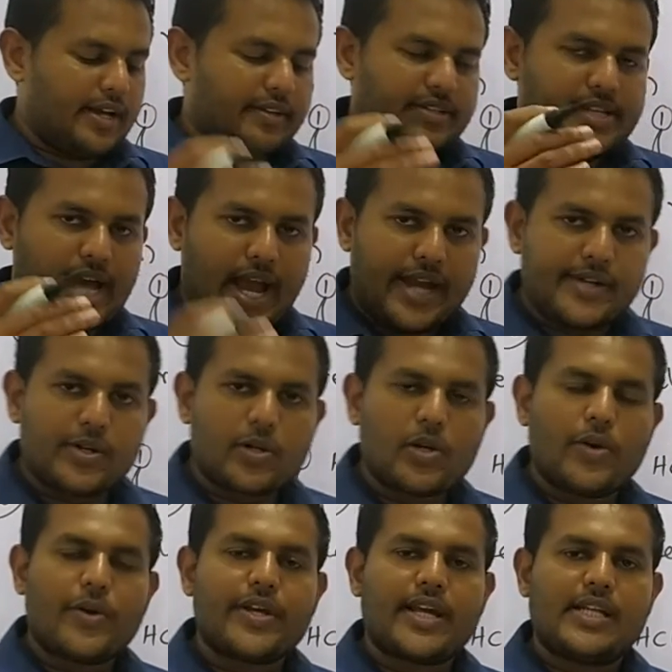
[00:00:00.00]
the
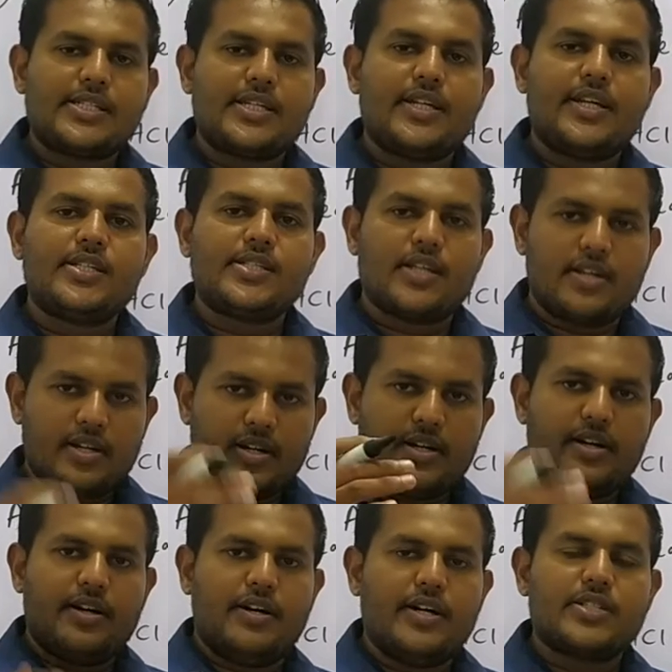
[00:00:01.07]
hydrochloric acid is
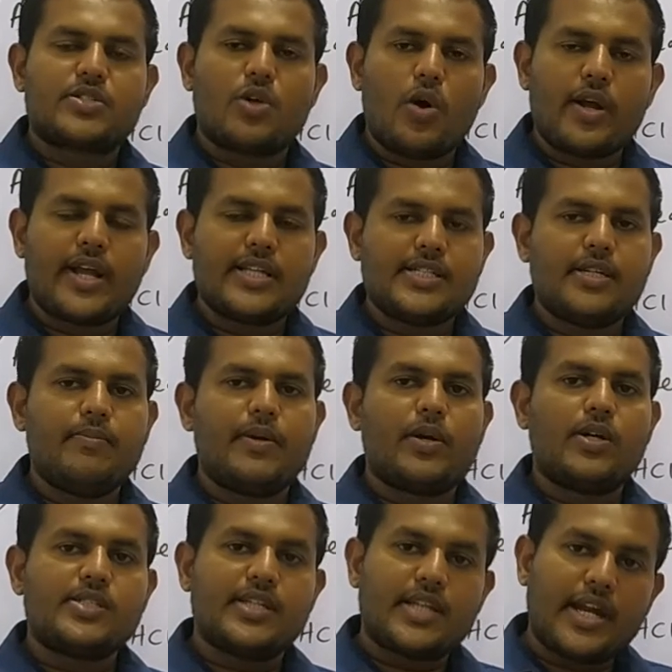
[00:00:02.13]
a strong acid
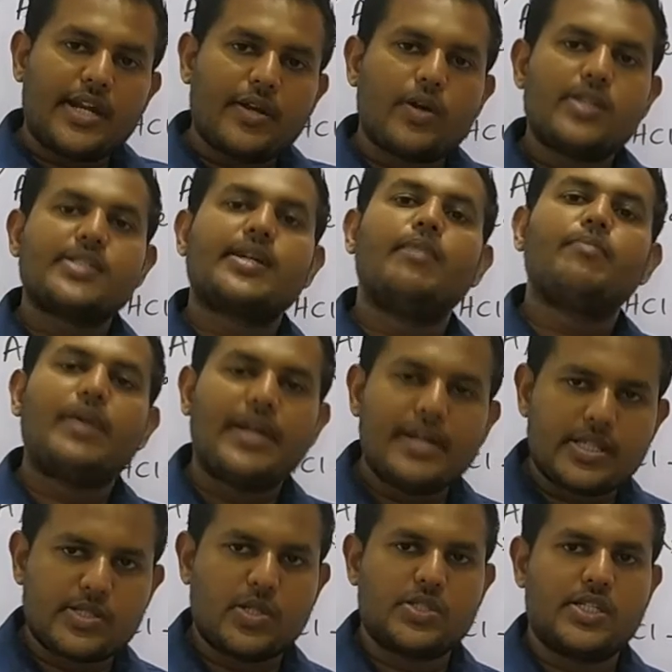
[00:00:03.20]
because it undergoes complete
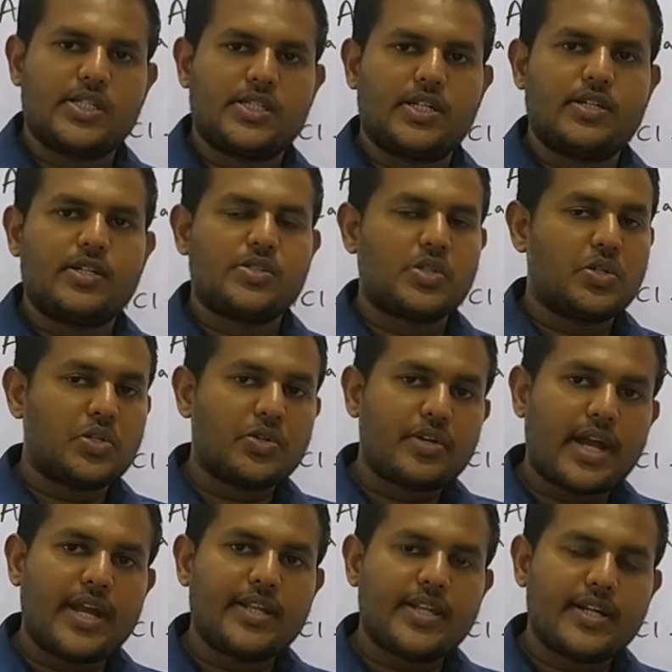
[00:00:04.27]
dissociation. So you should
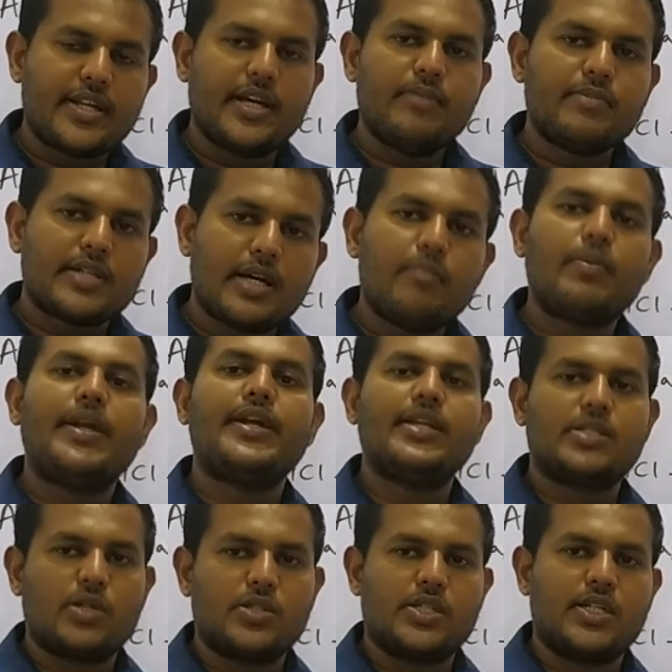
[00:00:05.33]
write the term complete
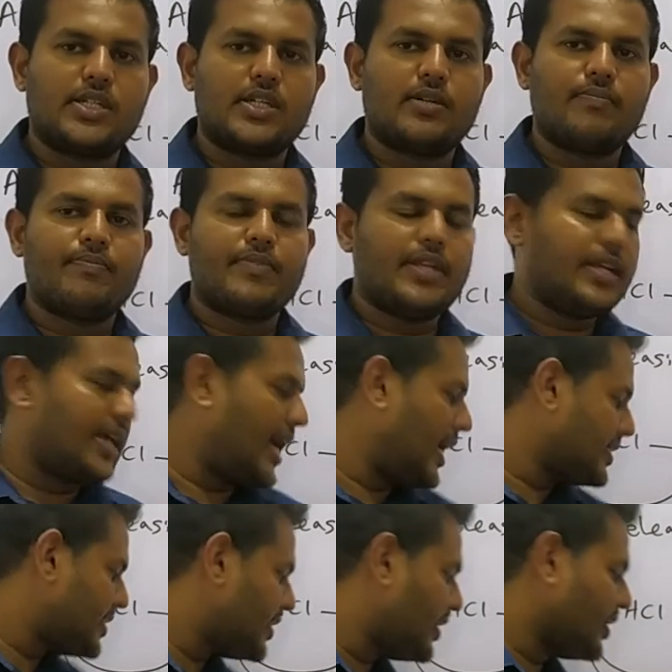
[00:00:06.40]
dissociation. Then
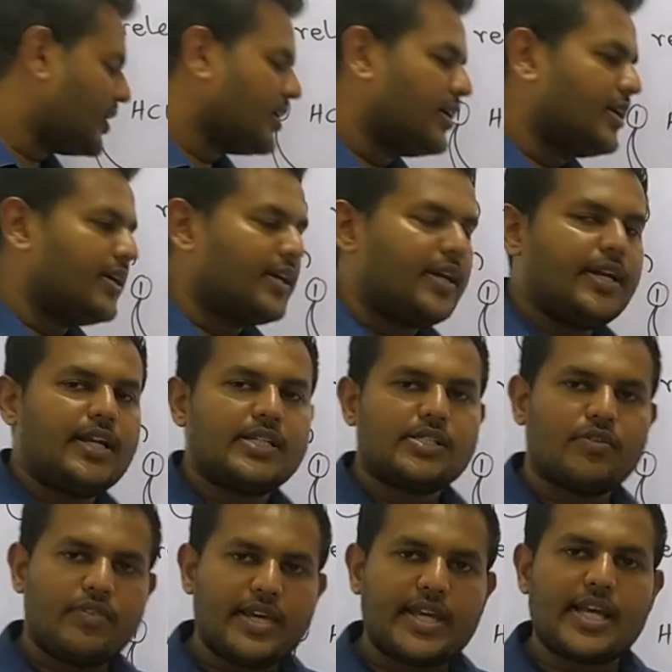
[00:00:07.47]
acetic, it is
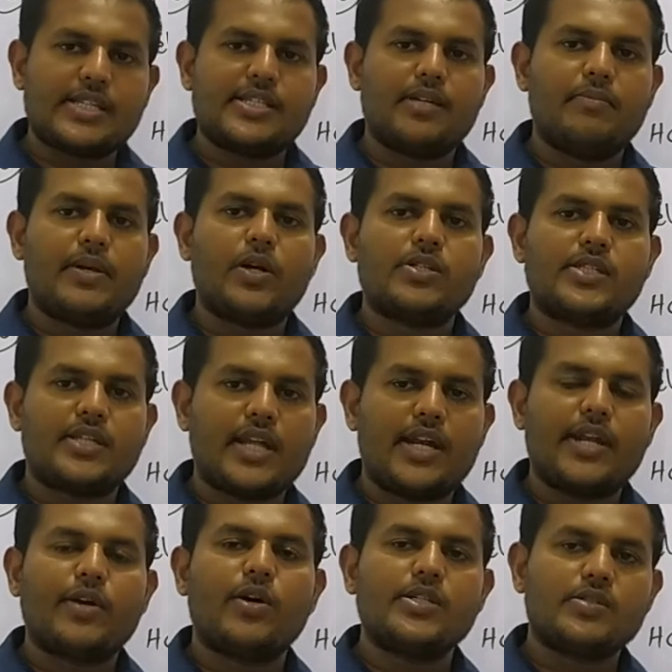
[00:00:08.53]
a weak acid because it
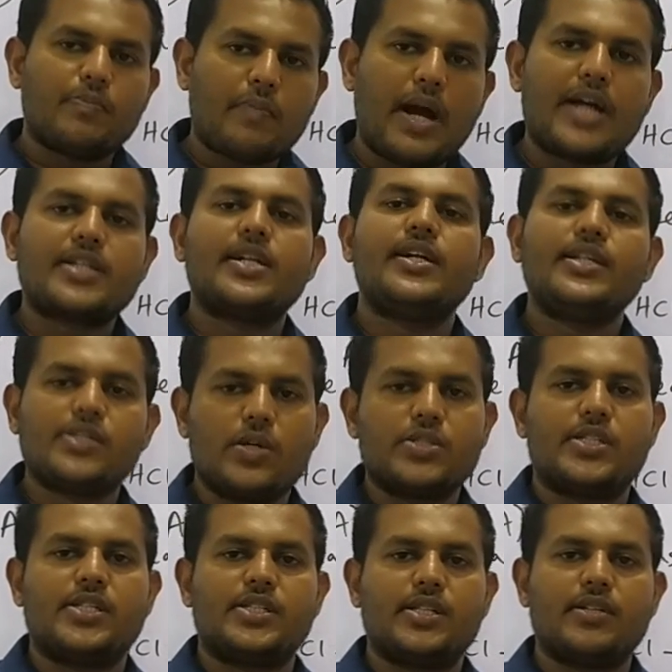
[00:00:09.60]
undergoes partial
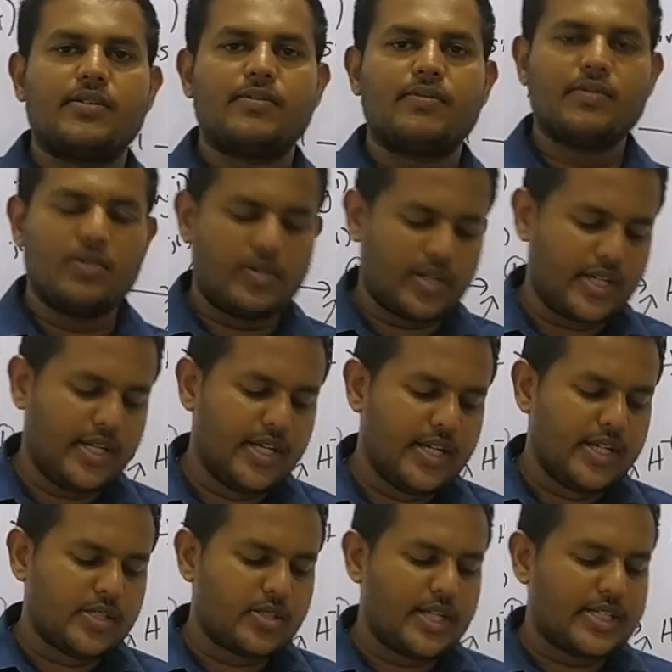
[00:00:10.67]
dissociation. Okay,
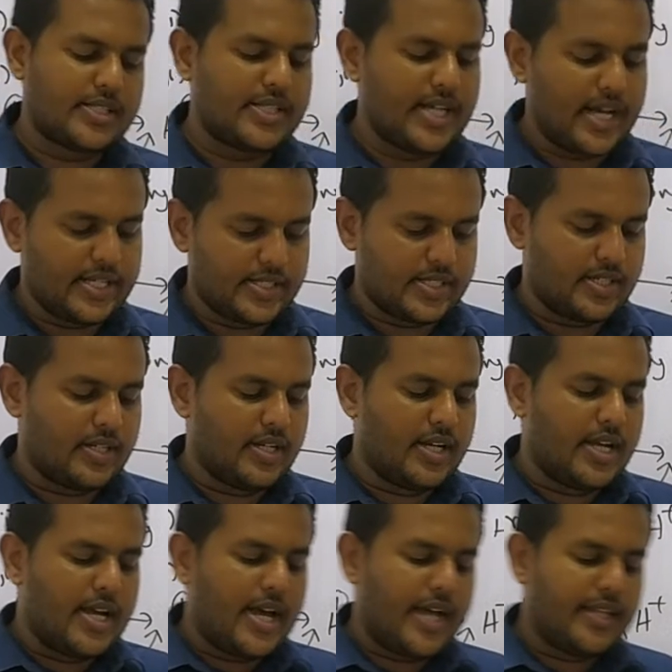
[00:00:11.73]
that's the answer.
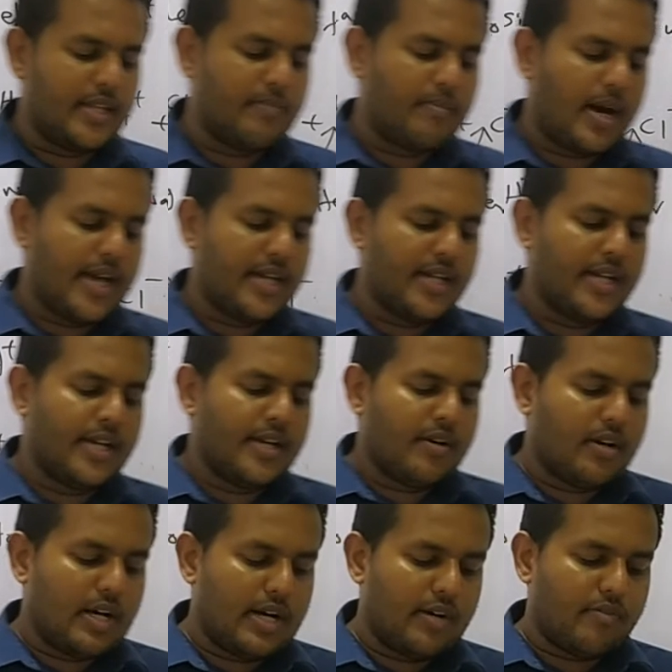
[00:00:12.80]
And then by
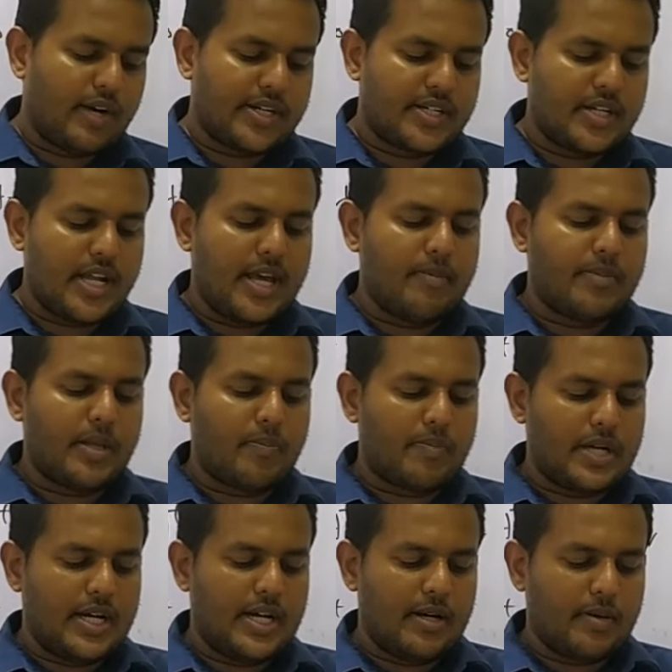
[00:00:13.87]
what name
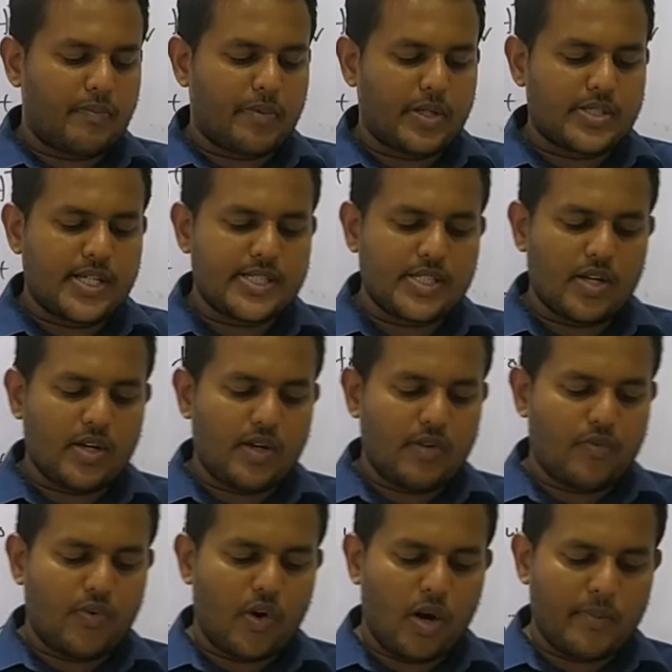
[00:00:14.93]
the process
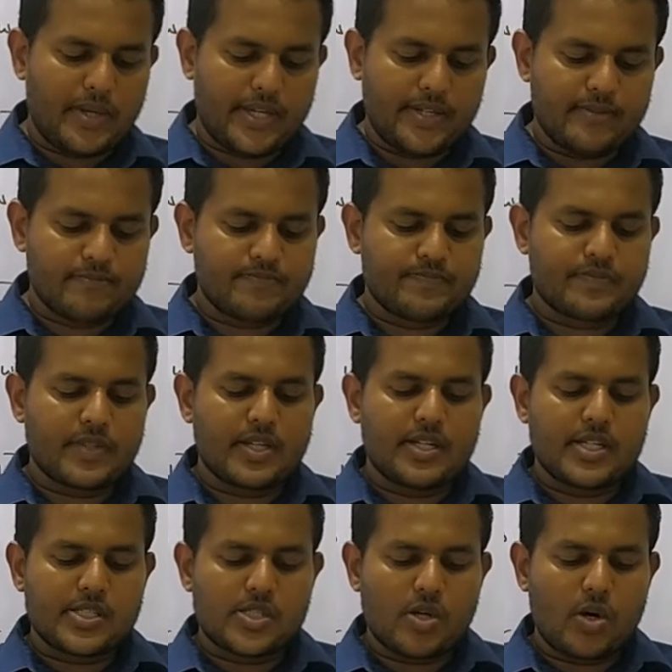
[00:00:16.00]
forming
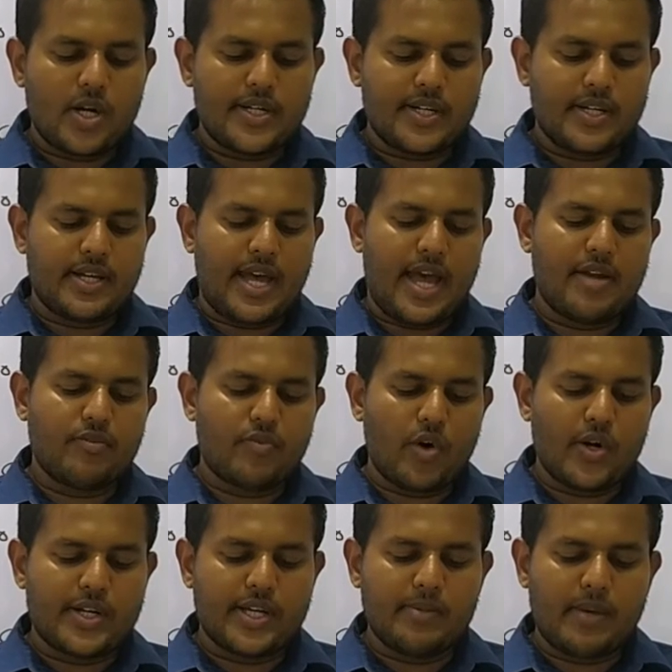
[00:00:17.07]
salt and
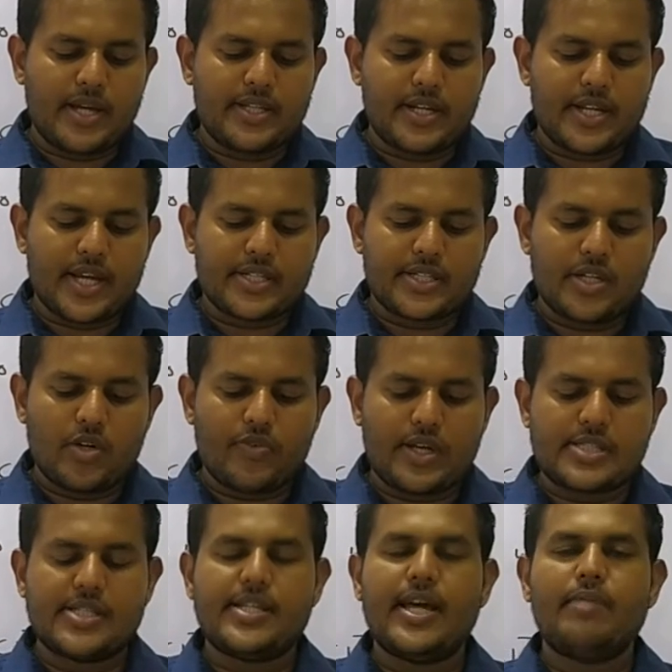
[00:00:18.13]
water by the reaction of
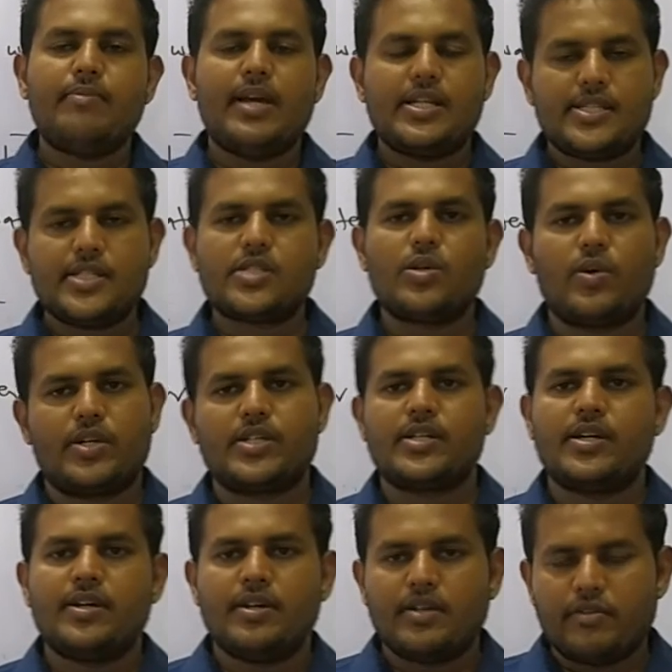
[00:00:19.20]
acid and base is known?
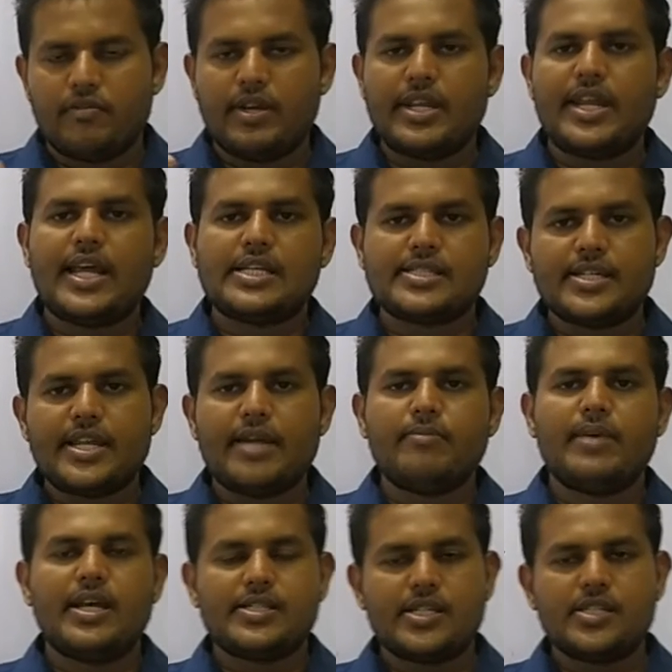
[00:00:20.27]
When an acid and
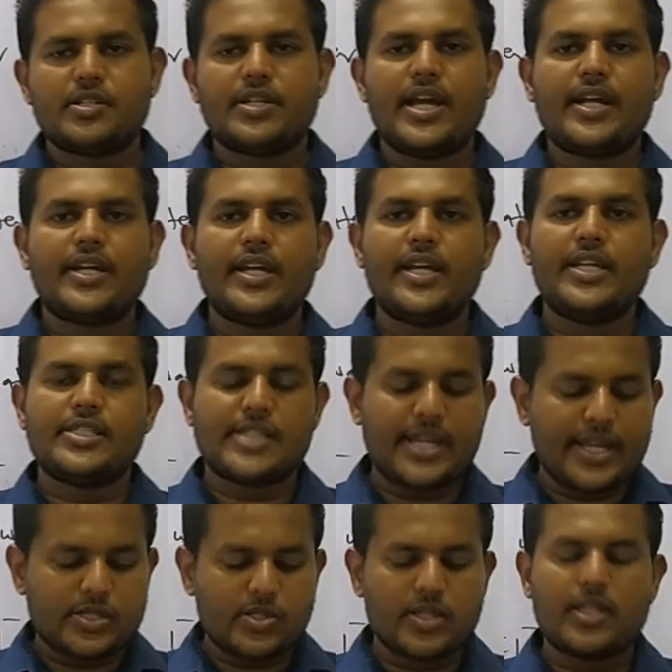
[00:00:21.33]
base is reacting, it is an
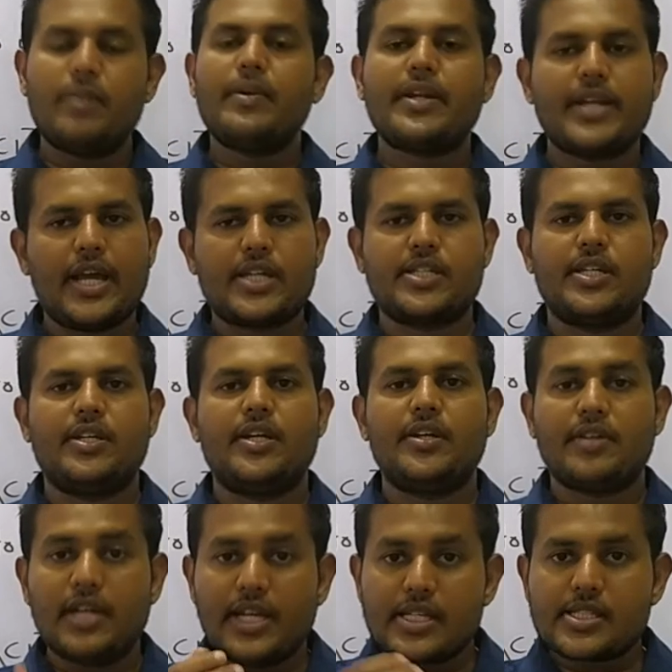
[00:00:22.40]
exothermic reaction. It
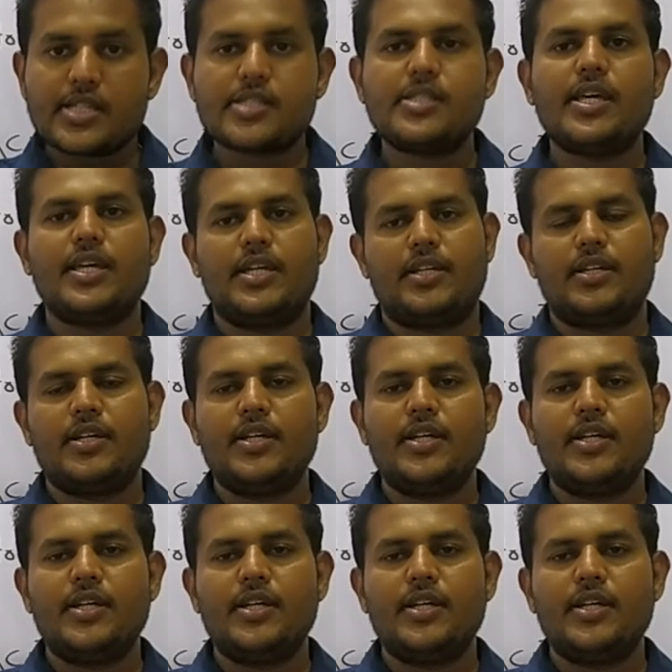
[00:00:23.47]
releases the heat.